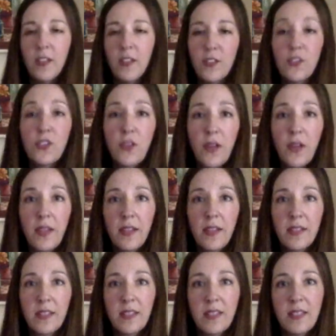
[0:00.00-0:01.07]

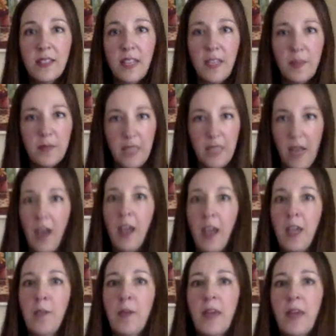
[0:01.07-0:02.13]
strings at the same
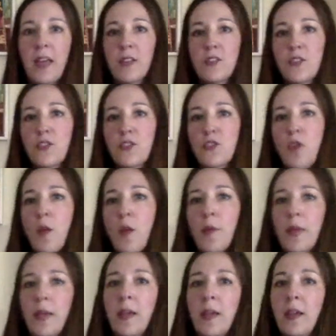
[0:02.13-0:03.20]
time and
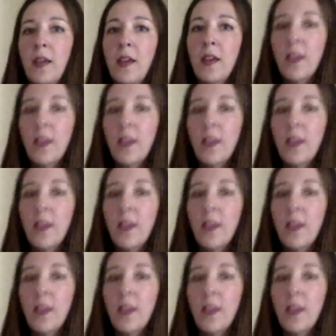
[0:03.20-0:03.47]
strumming